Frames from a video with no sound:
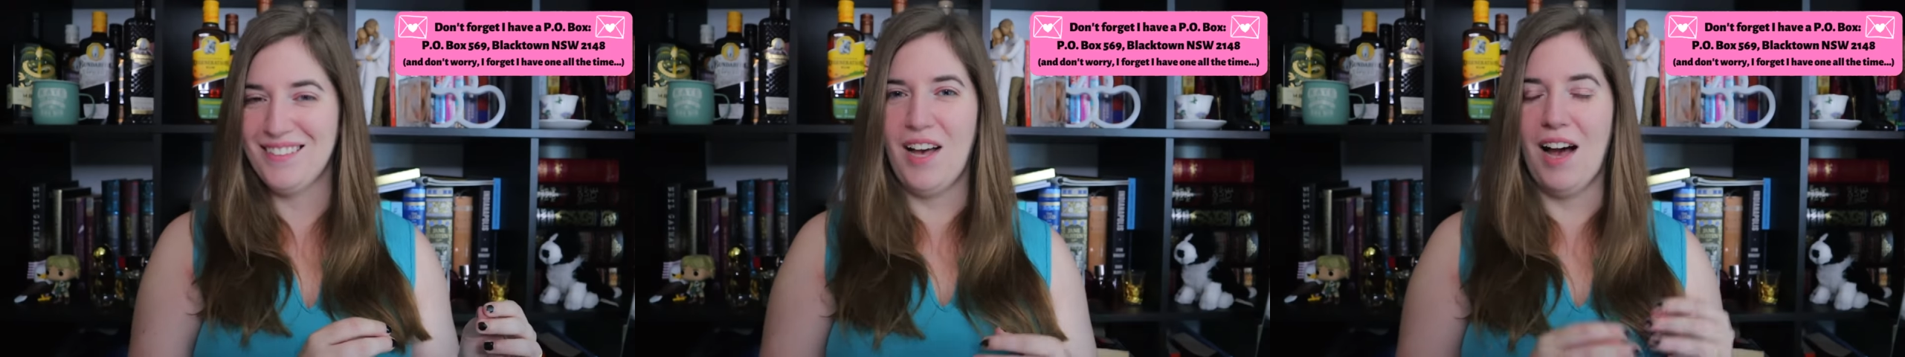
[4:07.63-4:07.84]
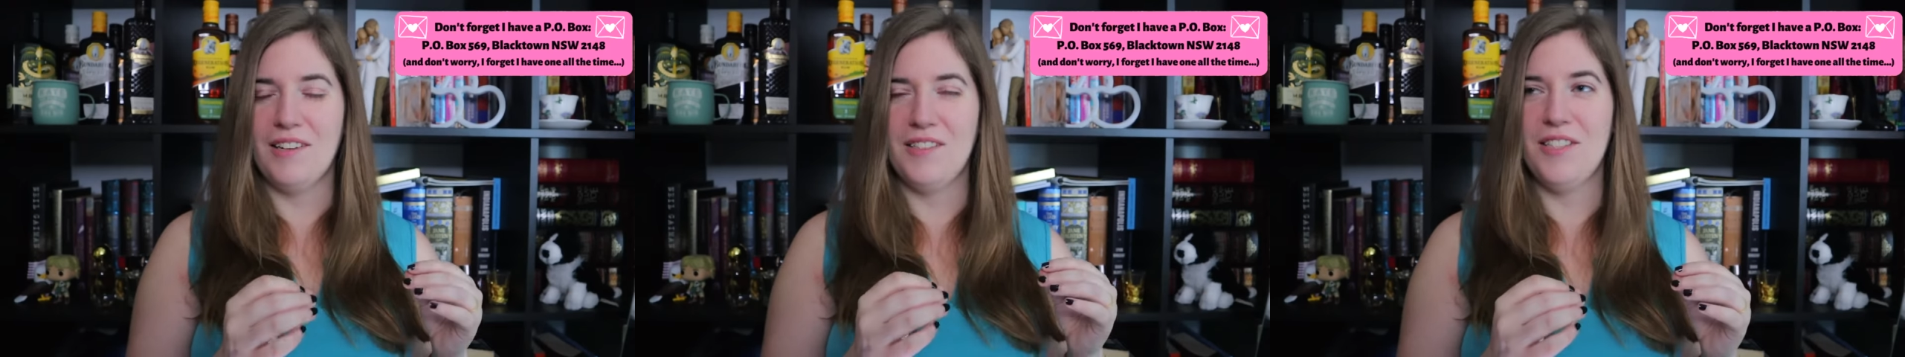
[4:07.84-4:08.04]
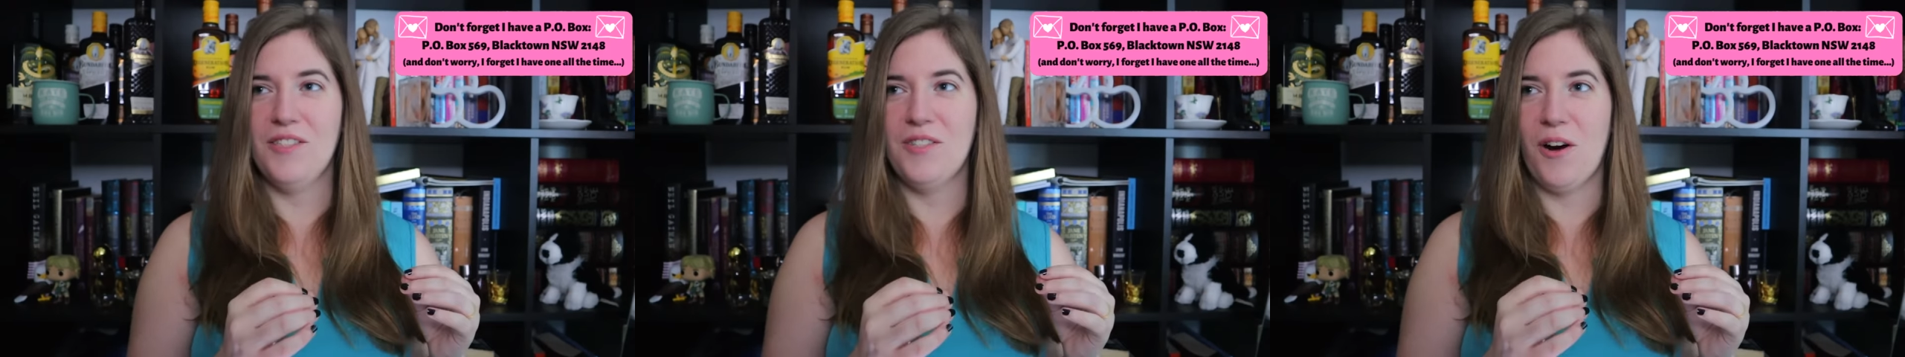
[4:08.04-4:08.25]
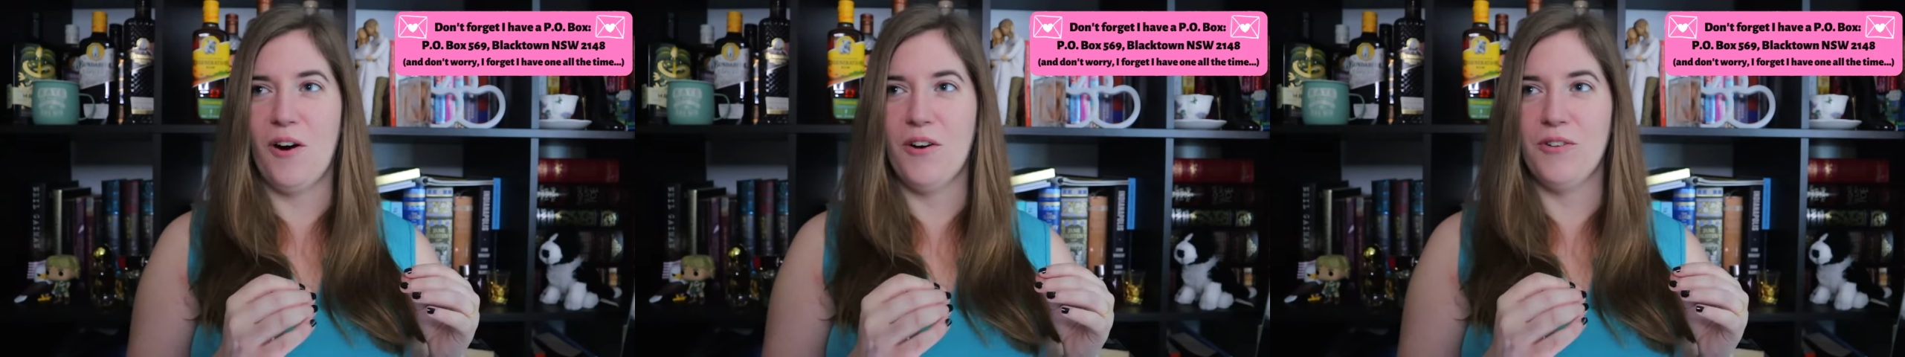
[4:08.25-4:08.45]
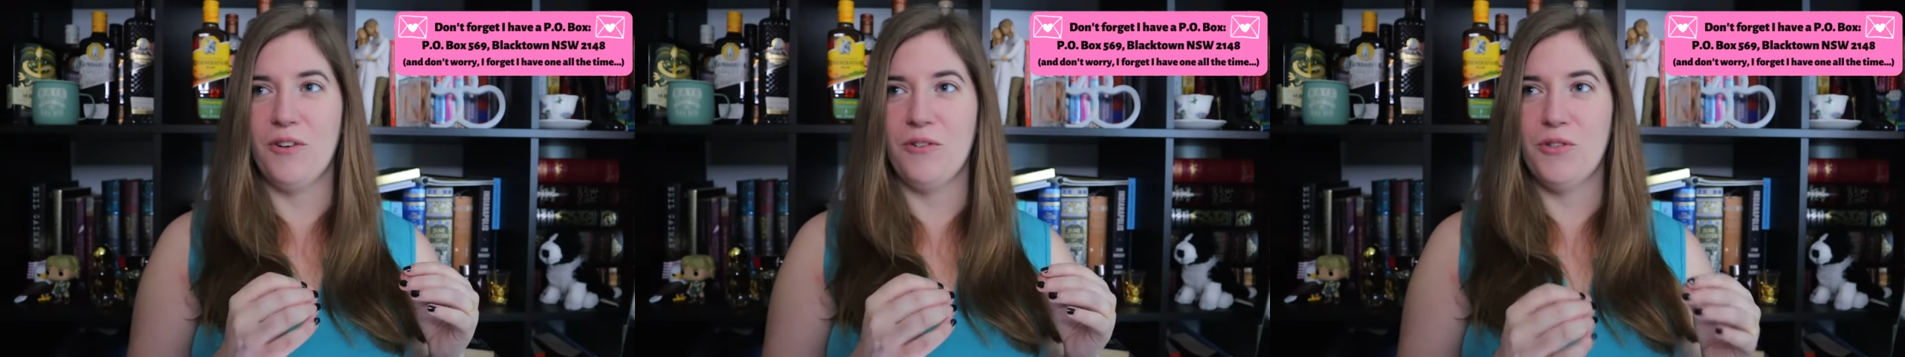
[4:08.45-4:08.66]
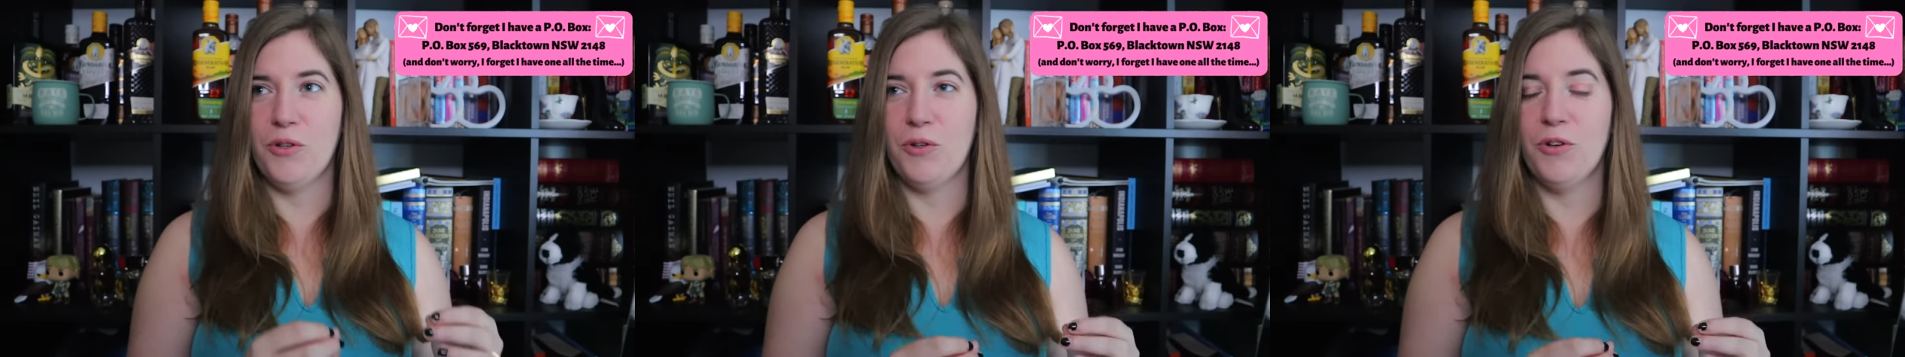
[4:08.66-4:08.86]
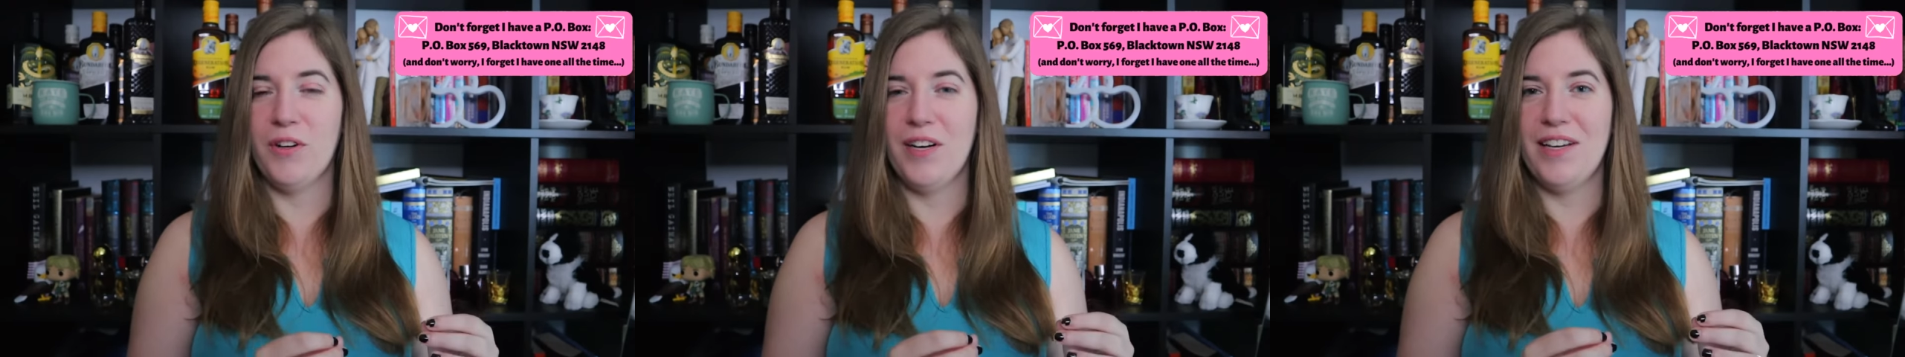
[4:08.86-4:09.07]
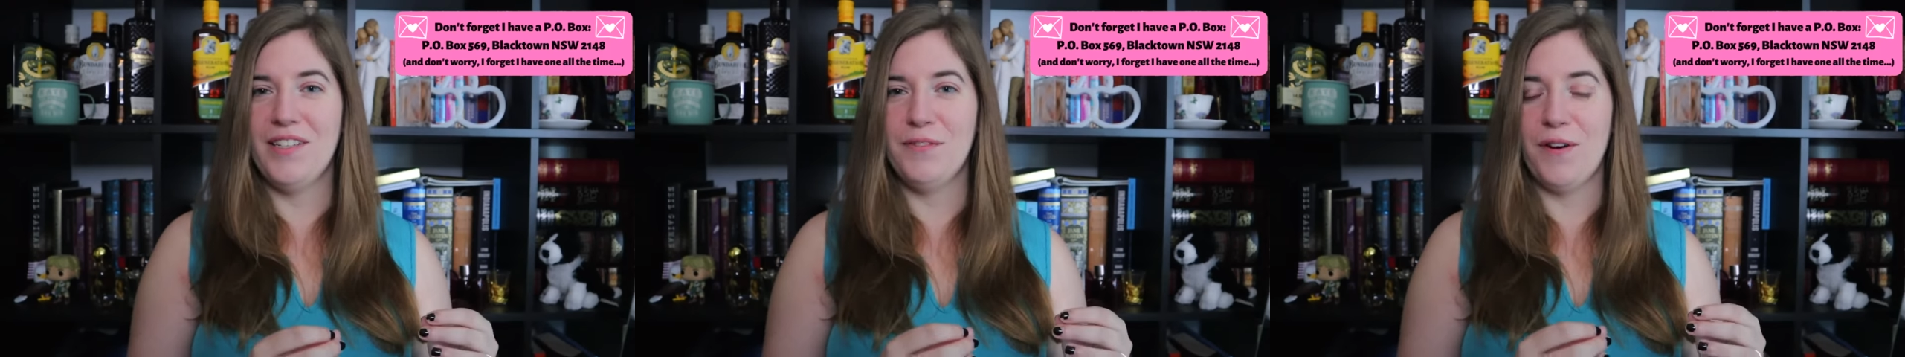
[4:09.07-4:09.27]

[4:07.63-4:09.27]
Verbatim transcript: Aussies are notorious